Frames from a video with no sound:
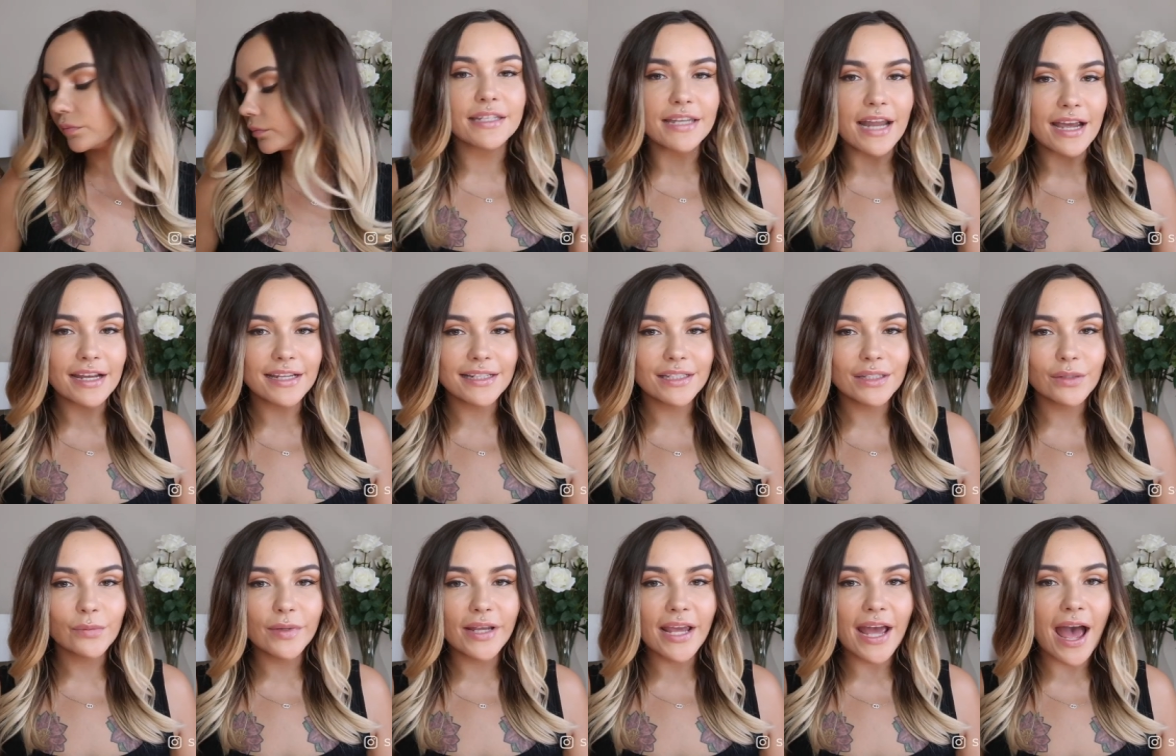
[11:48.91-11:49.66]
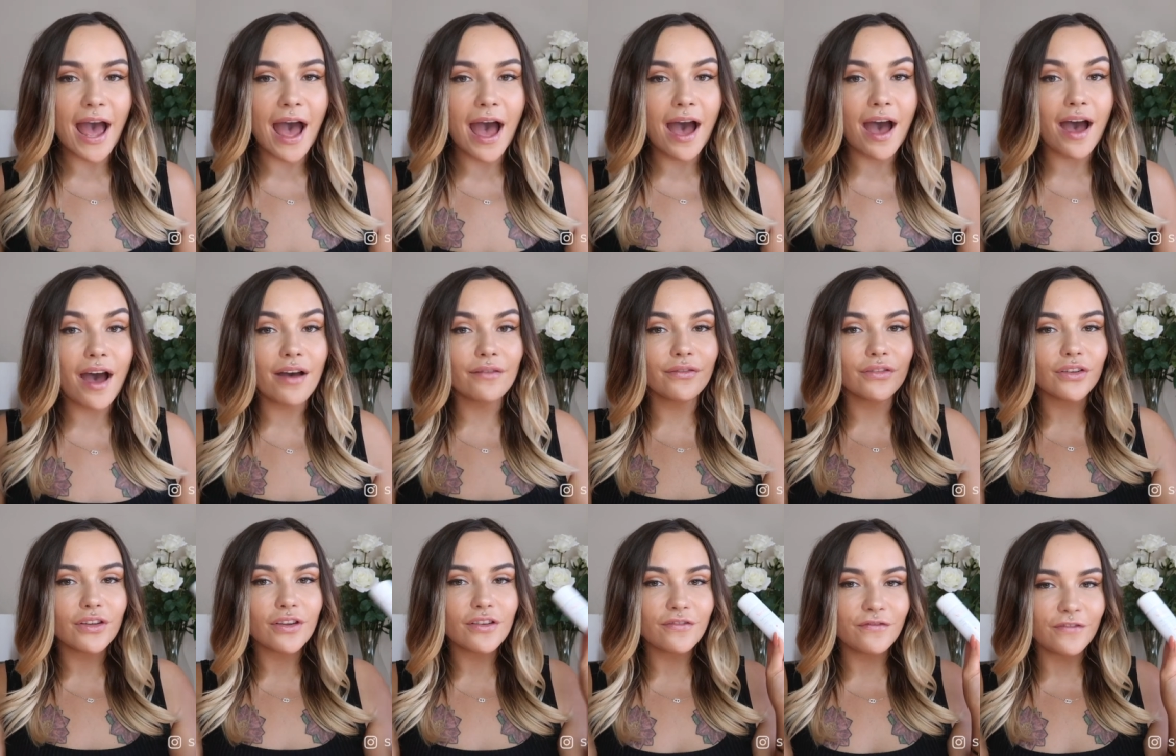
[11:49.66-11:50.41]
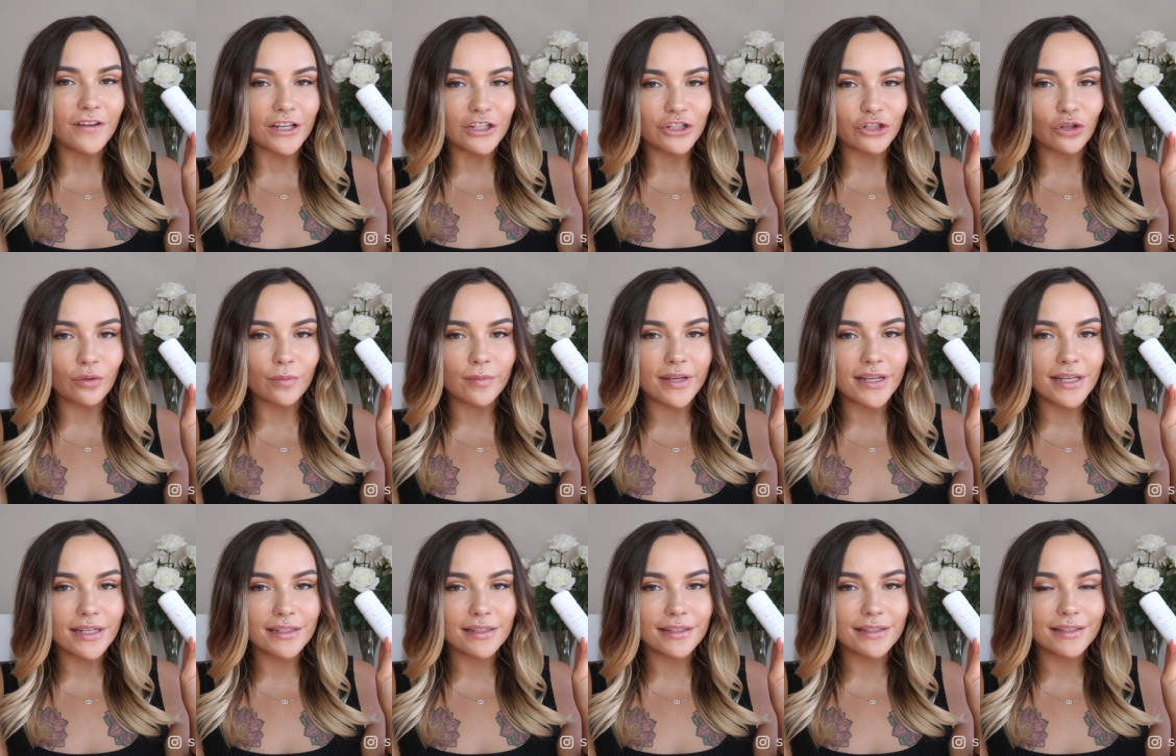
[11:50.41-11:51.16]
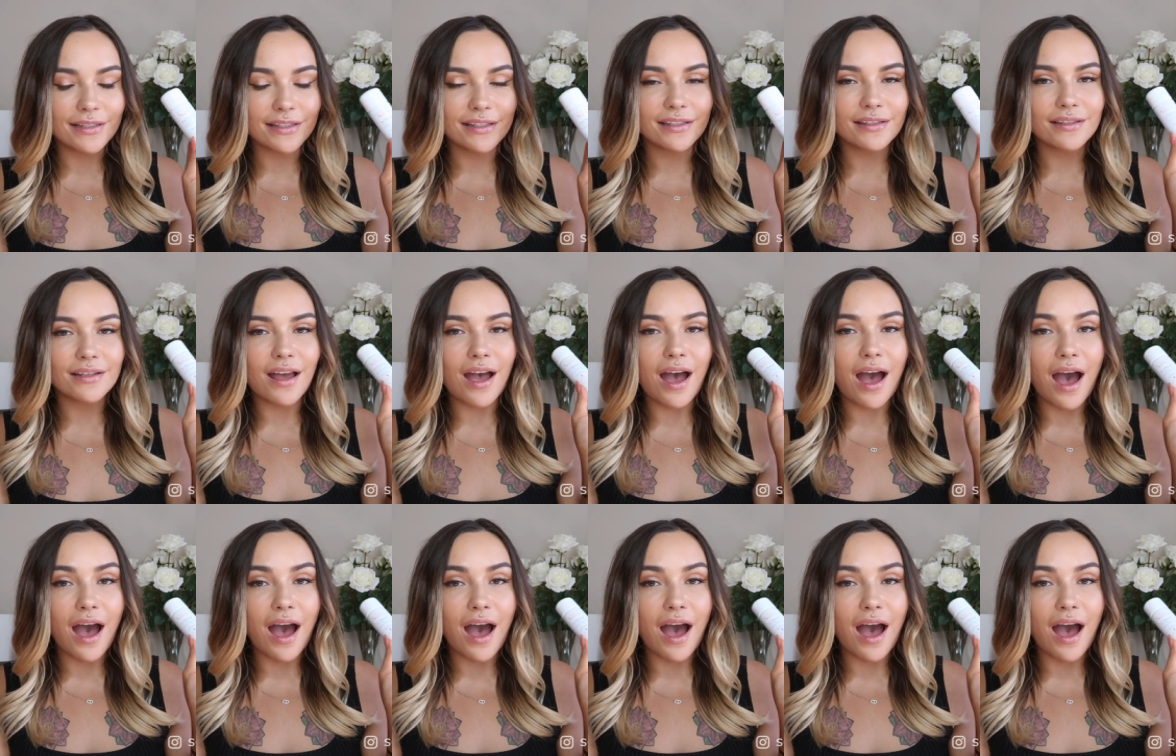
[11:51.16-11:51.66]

Next we have facial mists.